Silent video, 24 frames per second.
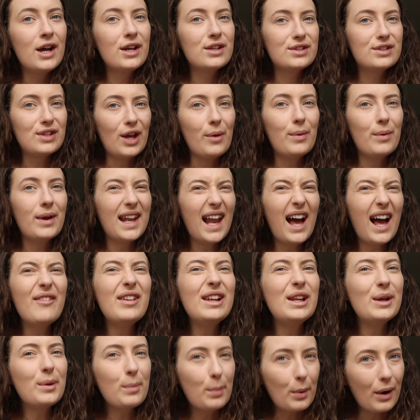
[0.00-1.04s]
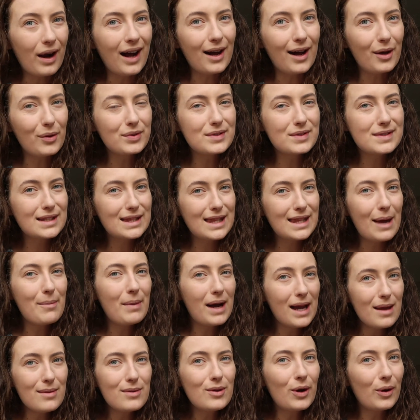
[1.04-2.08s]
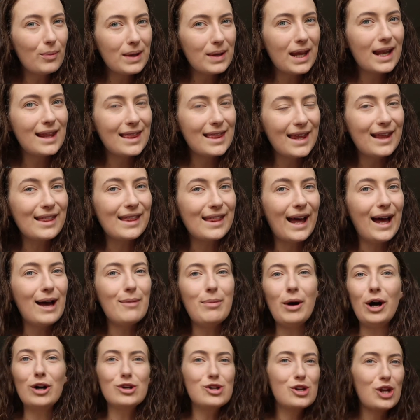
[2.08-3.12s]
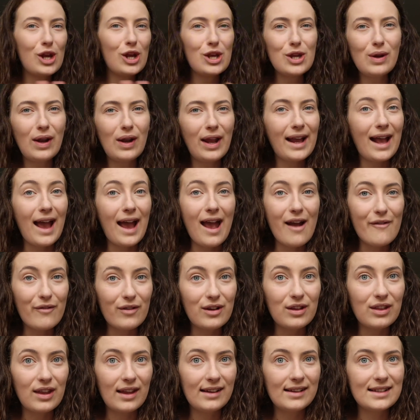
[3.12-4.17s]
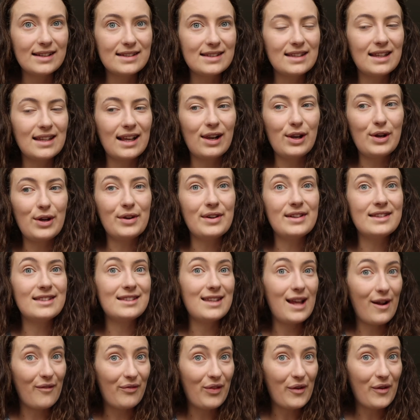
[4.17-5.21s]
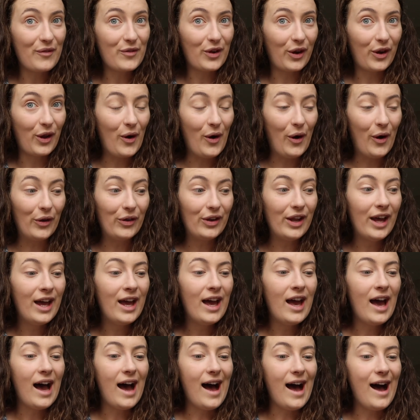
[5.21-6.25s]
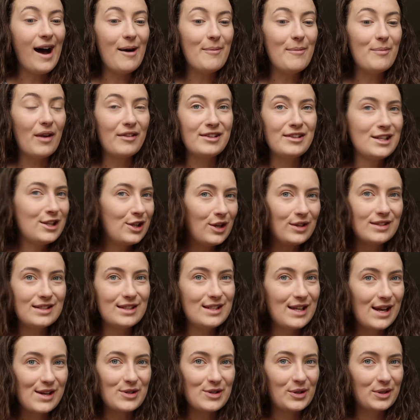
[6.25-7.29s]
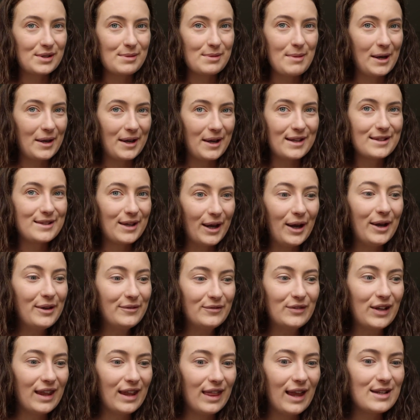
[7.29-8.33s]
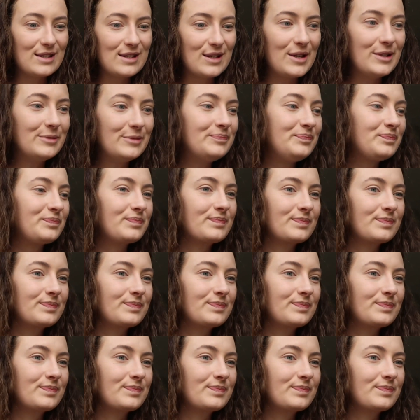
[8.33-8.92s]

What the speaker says: So we're gonna have a little browse. There might not be anything there, but I'll show you like everything that's in the clearance if they've got it on. I've seen loads of TikToks about it, so hopefully they do.